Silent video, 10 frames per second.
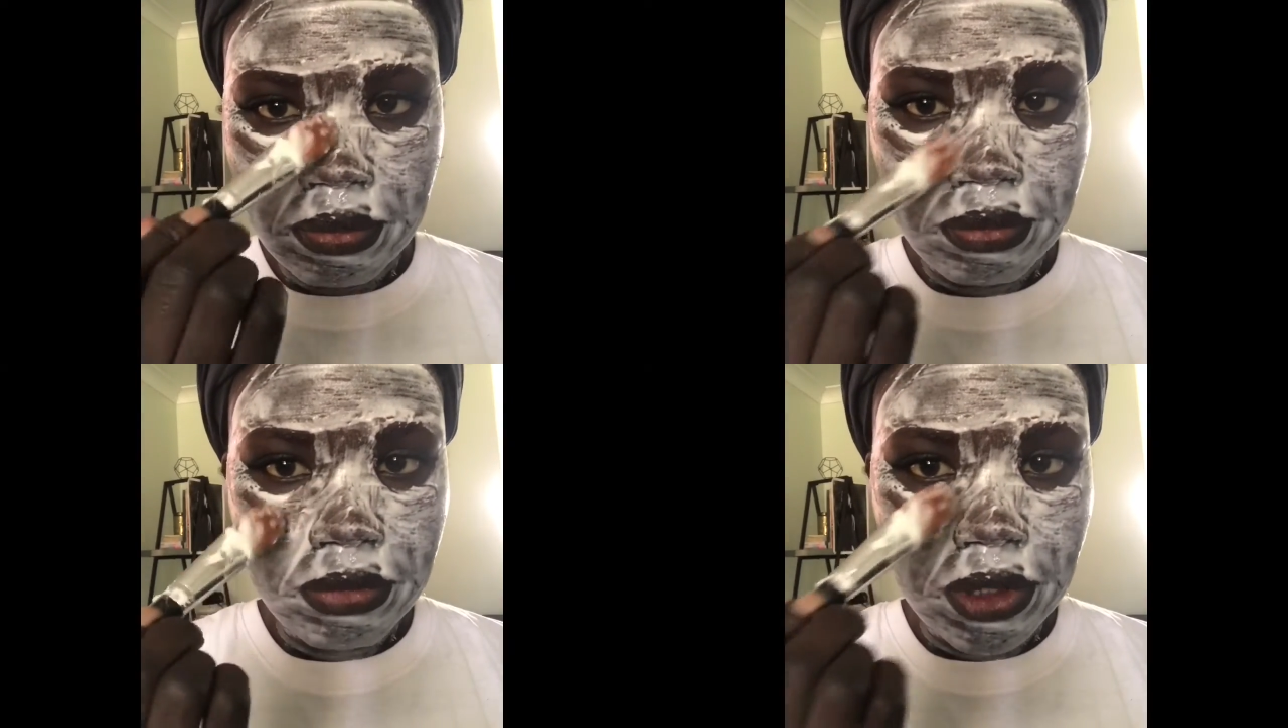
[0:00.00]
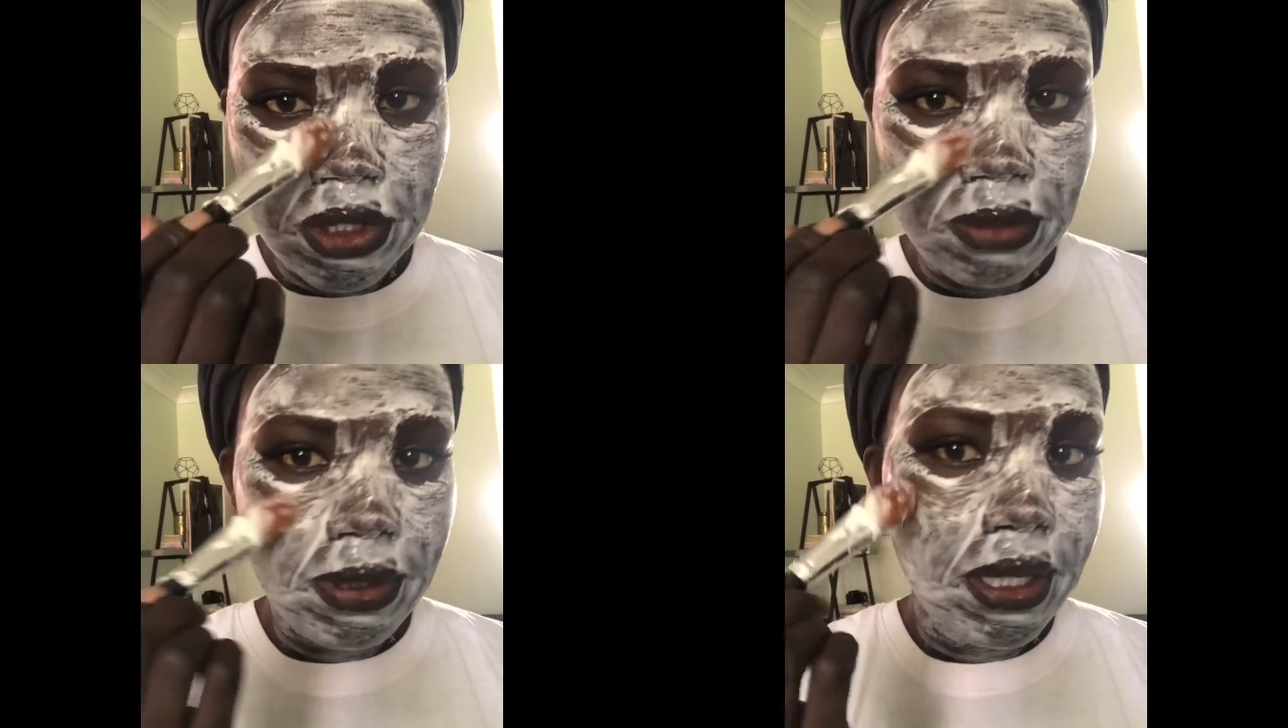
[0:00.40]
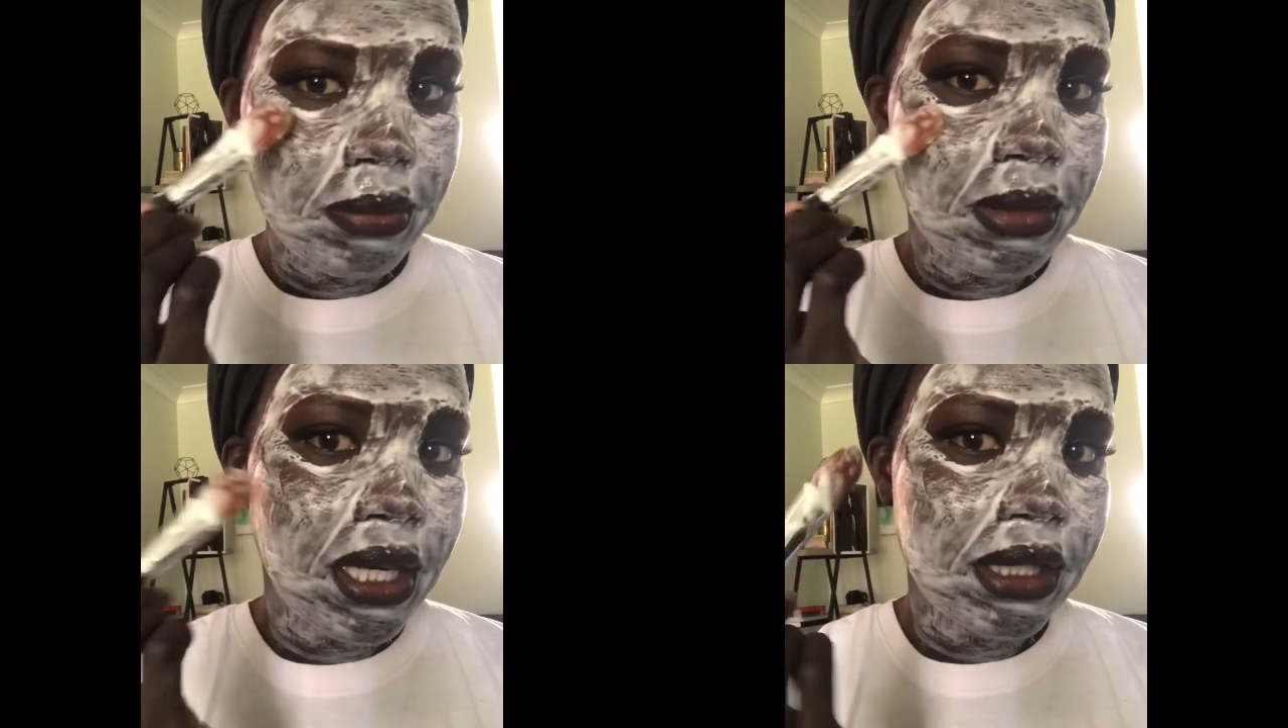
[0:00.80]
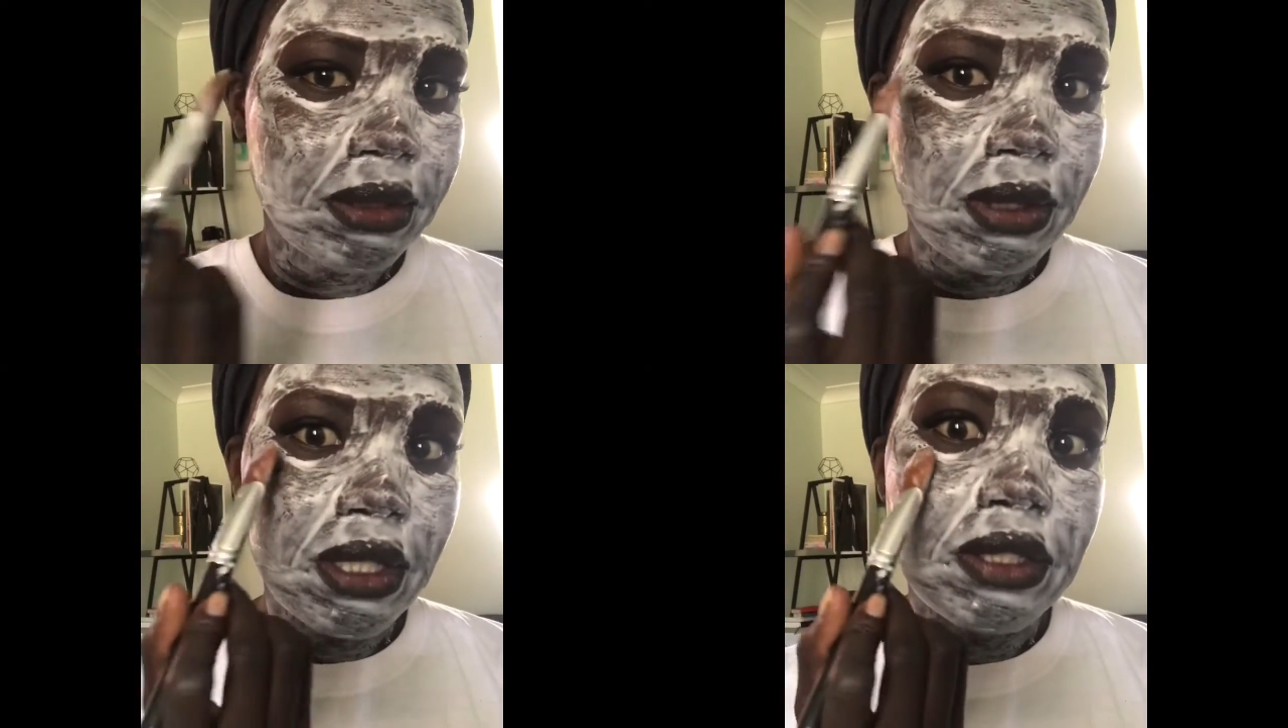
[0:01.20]
Most of my mask,
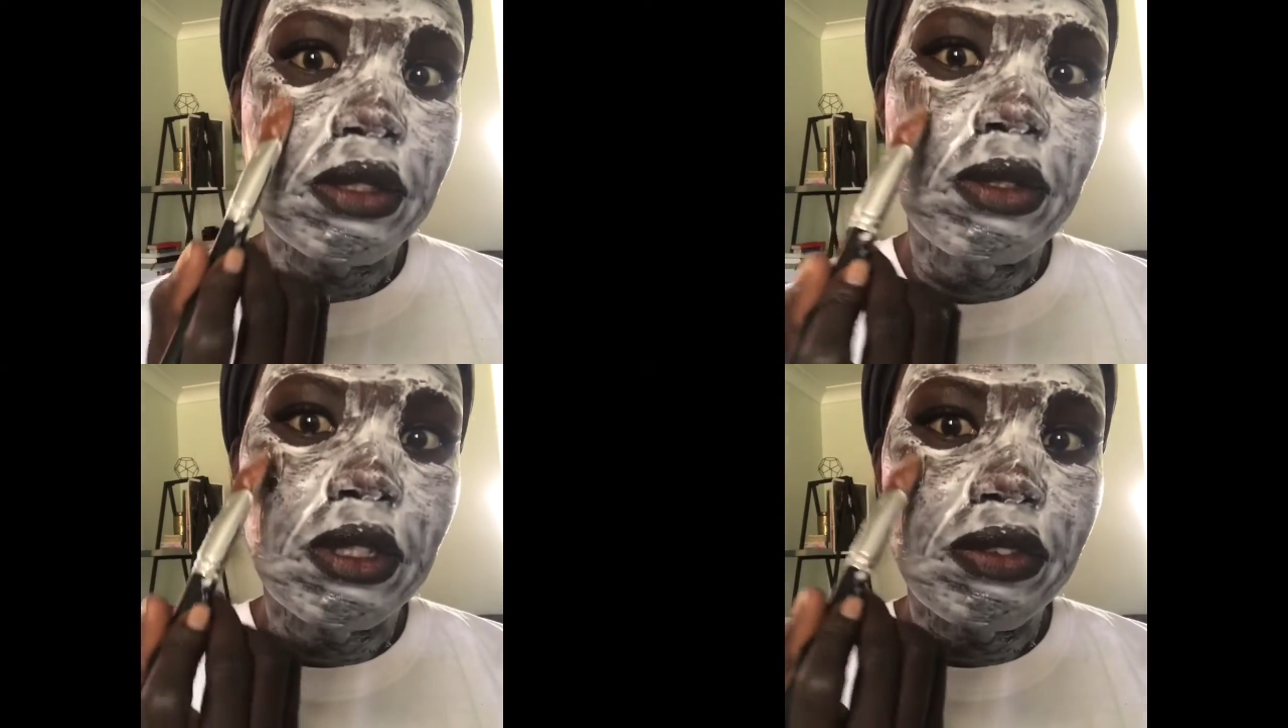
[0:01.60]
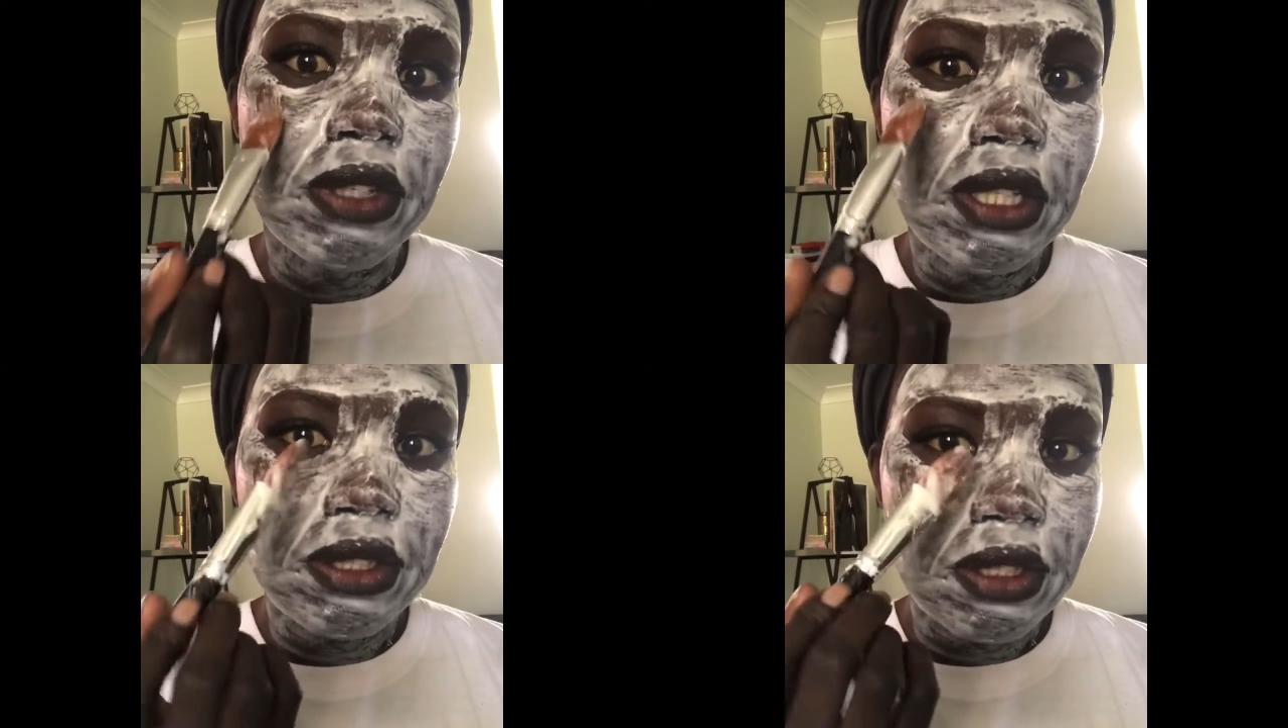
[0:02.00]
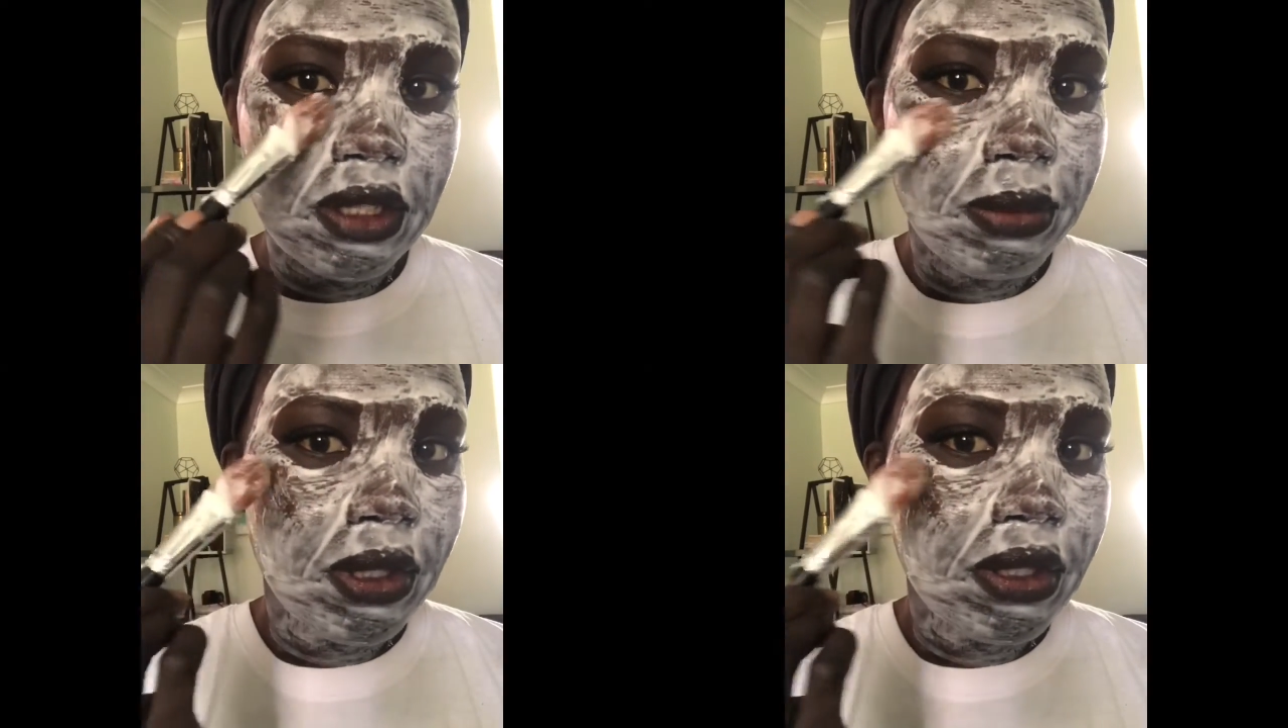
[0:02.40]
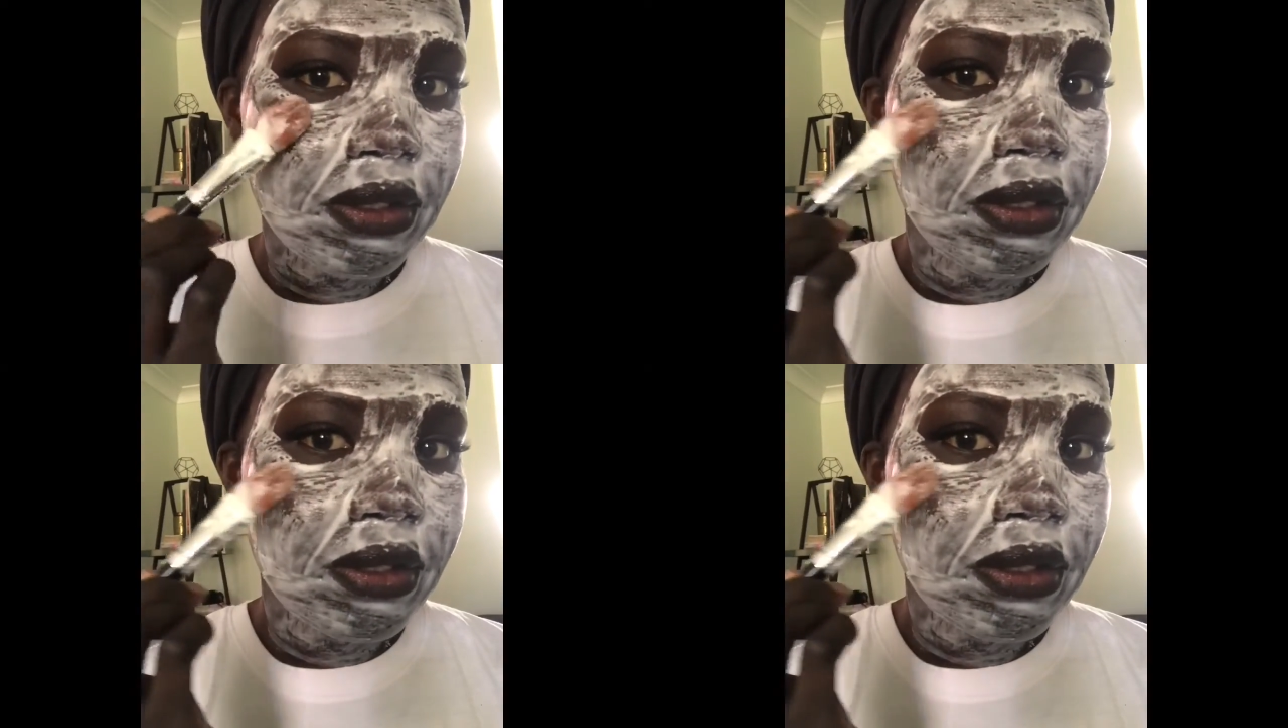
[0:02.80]
well actually all of it actually, to be honest.